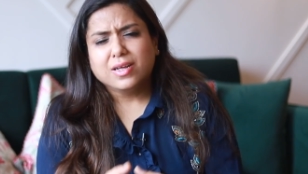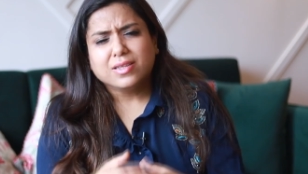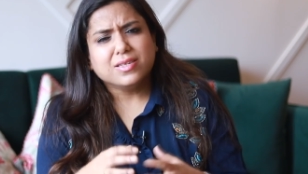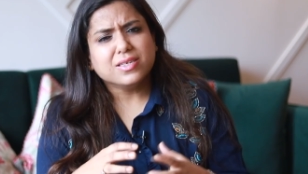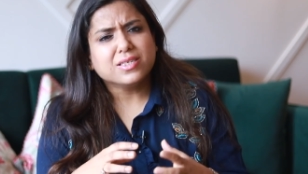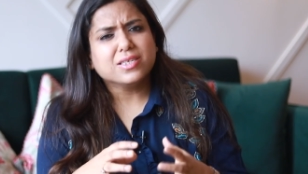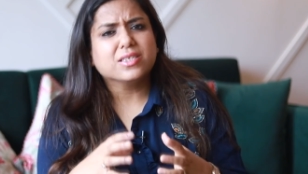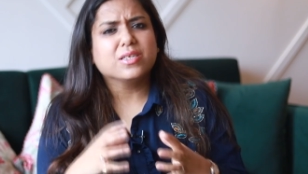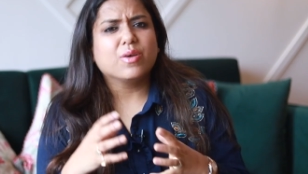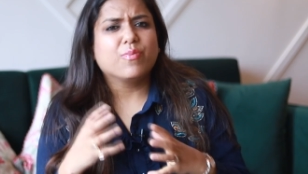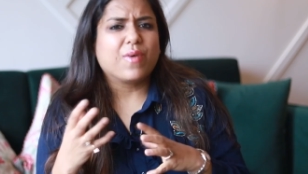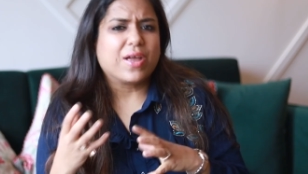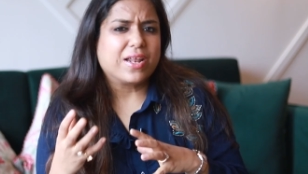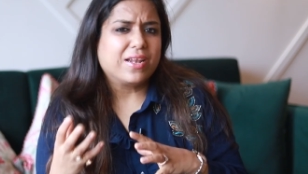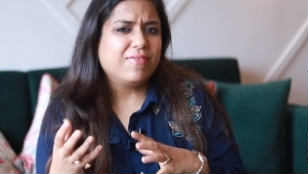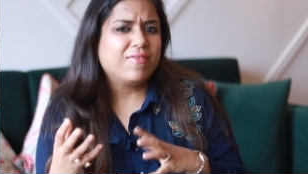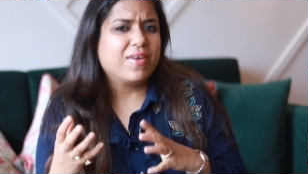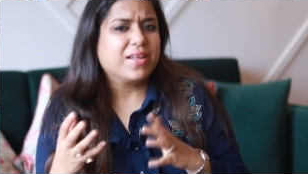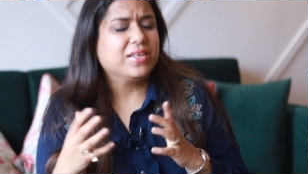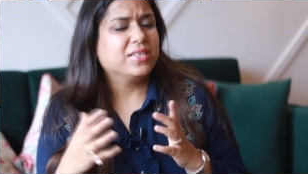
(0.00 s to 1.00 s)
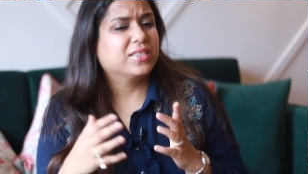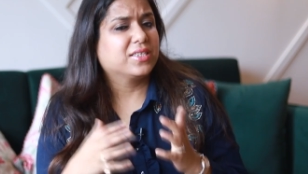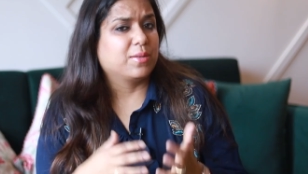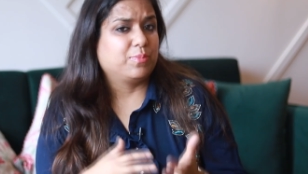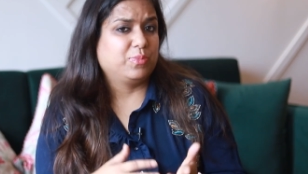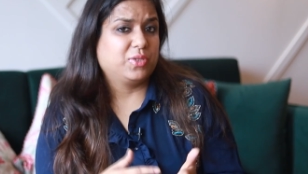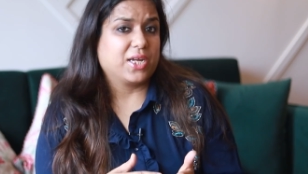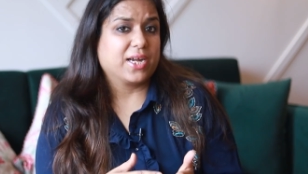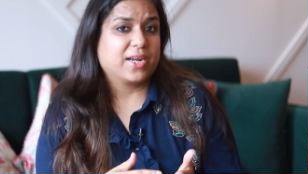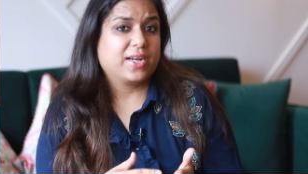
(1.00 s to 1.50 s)
This is a very, very
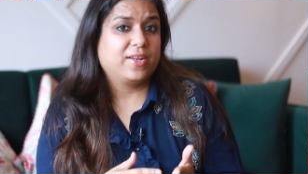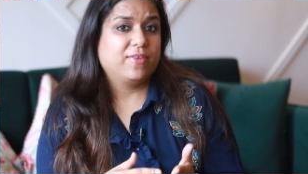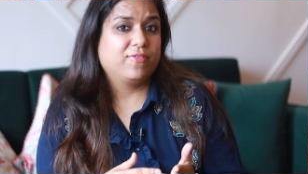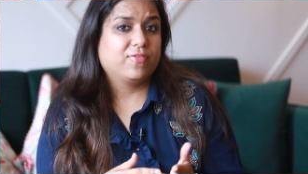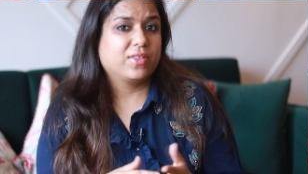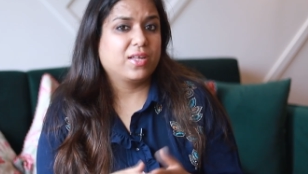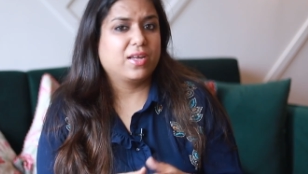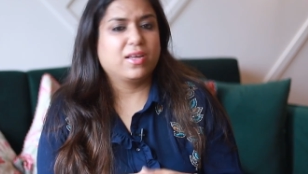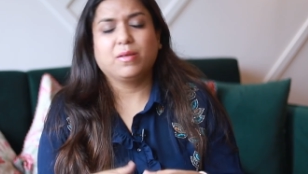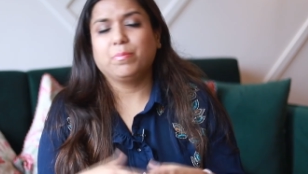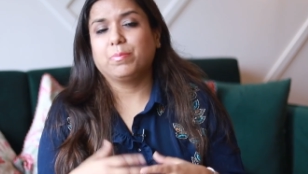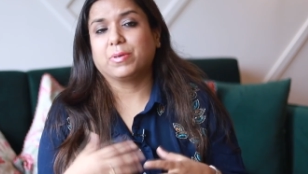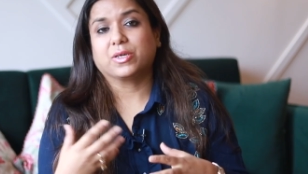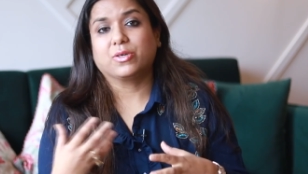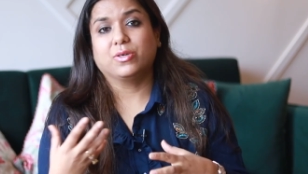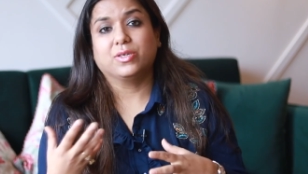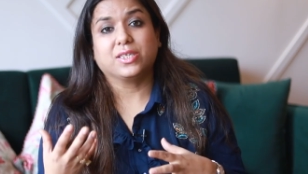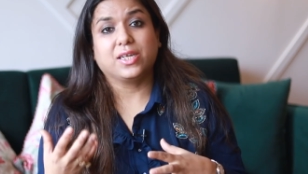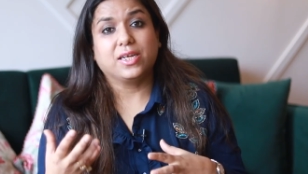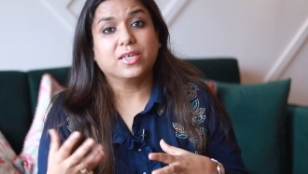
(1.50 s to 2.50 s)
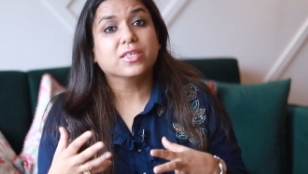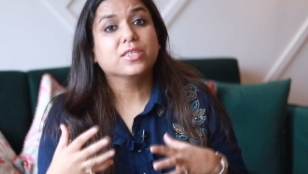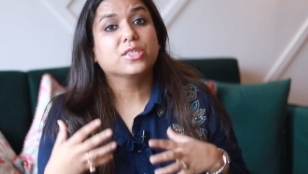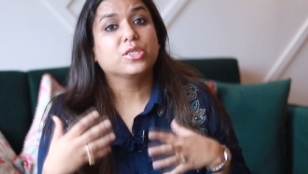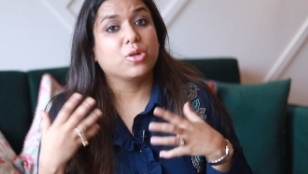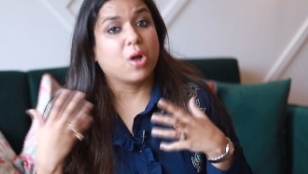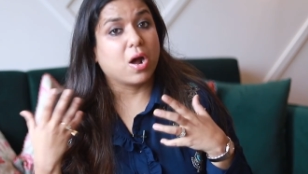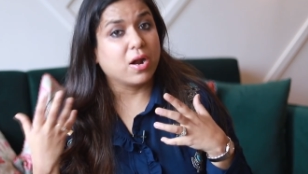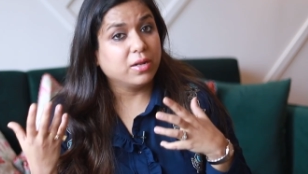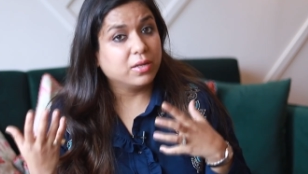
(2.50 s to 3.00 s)
subjective thing because it is
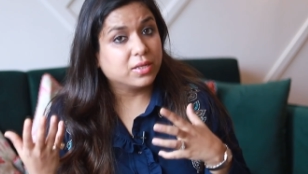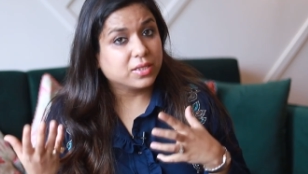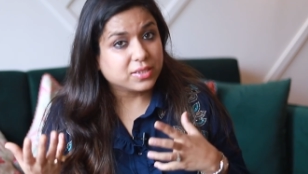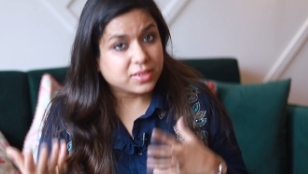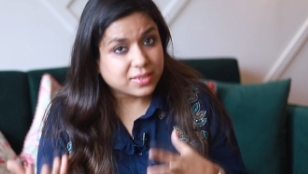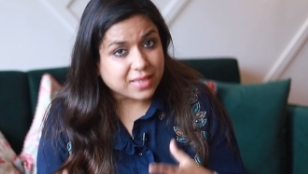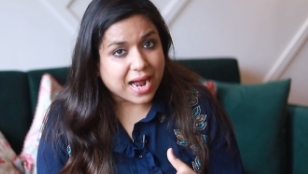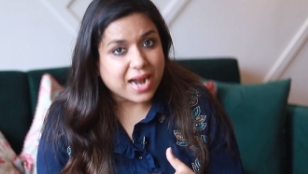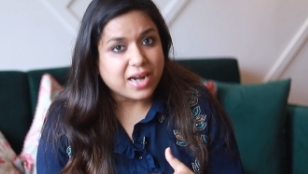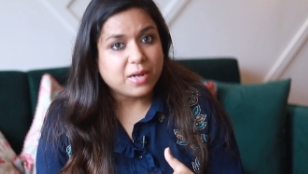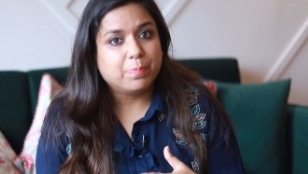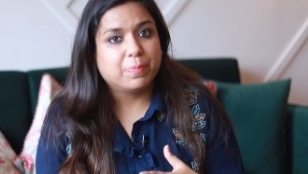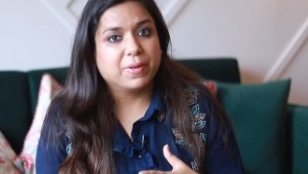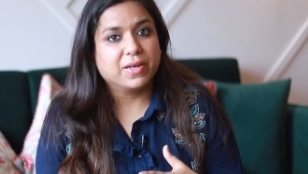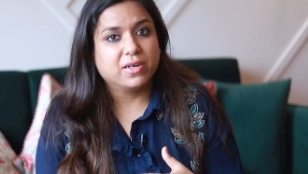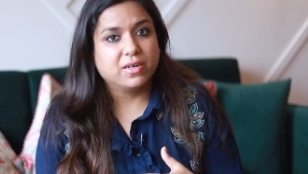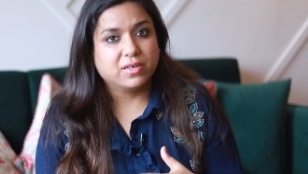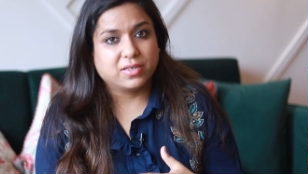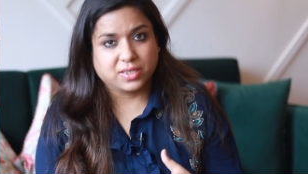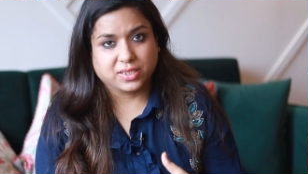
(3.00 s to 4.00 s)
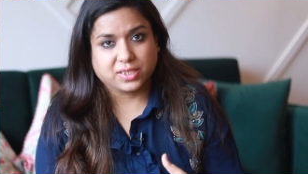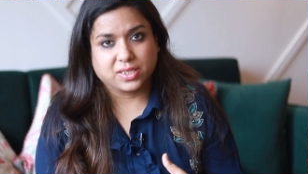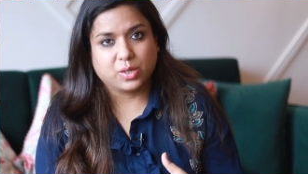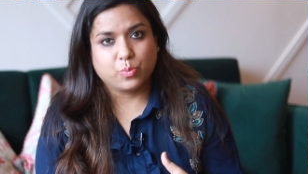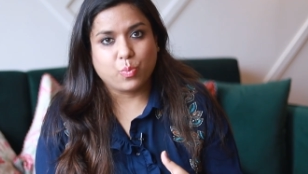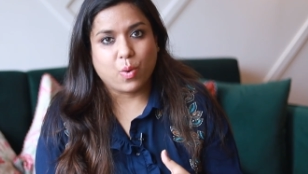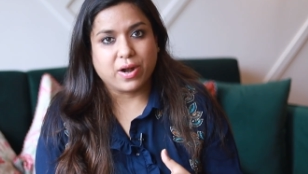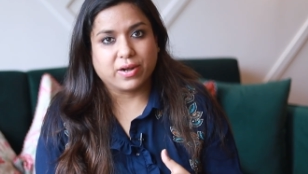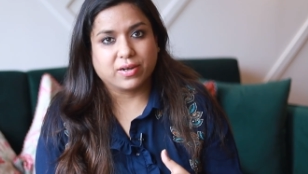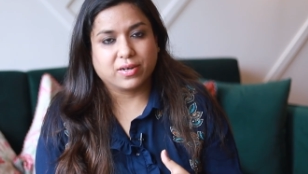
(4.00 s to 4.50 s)
not a that big a
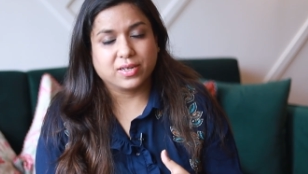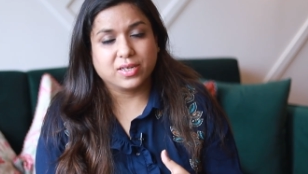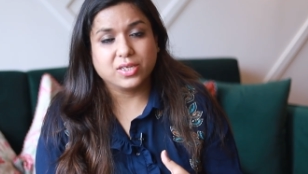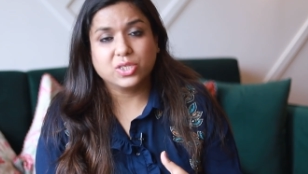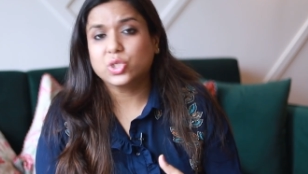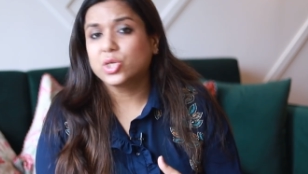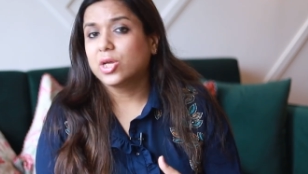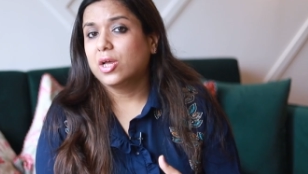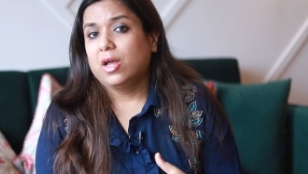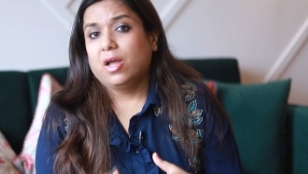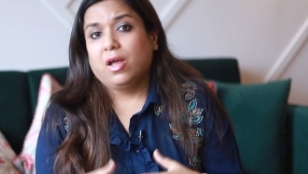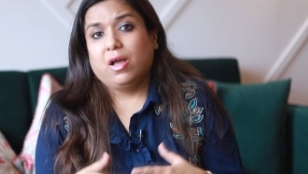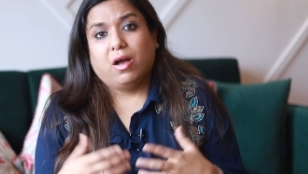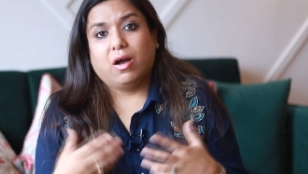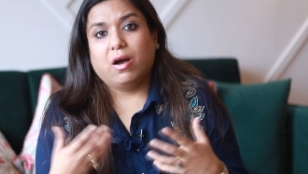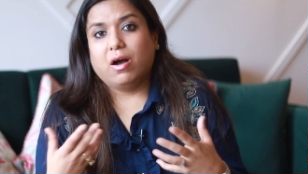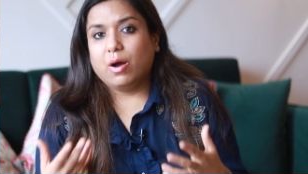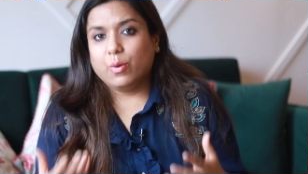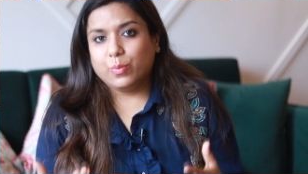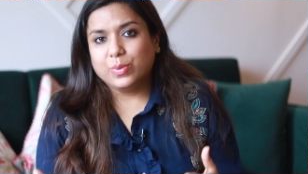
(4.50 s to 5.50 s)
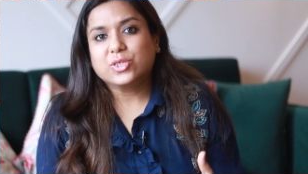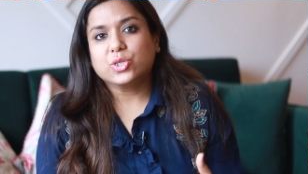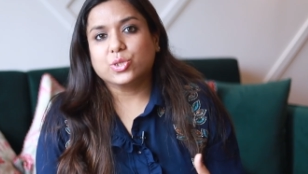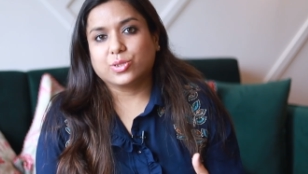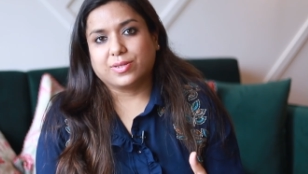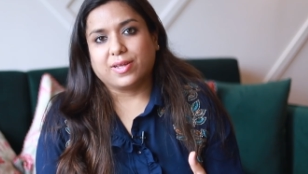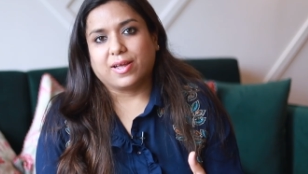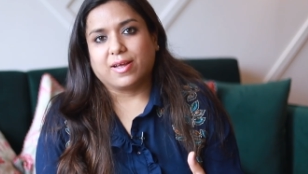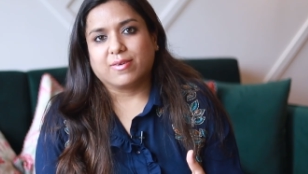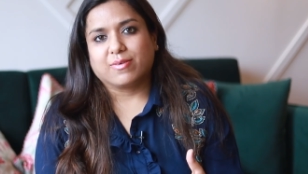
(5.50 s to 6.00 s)
disadvantage uh, which
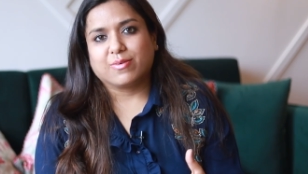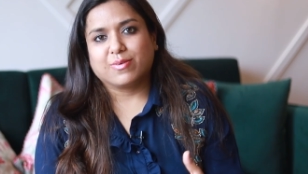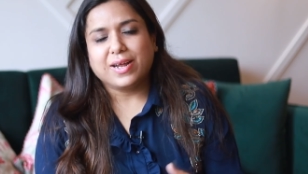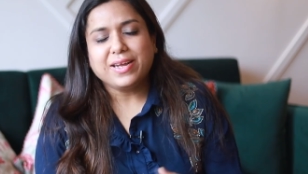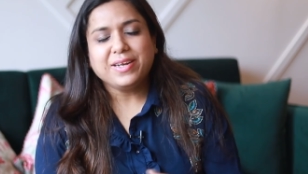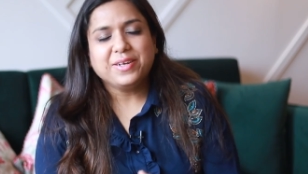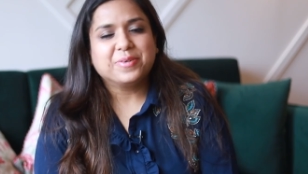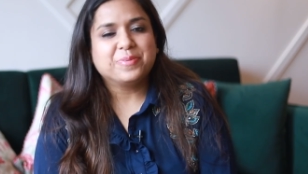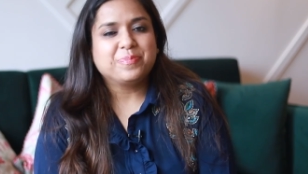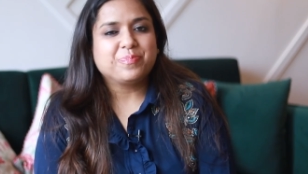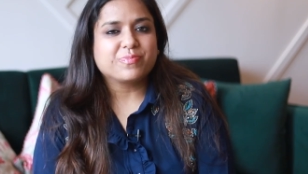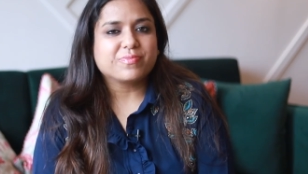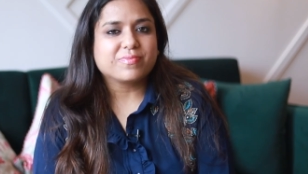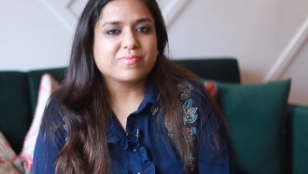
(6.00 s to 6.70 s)
is there, right?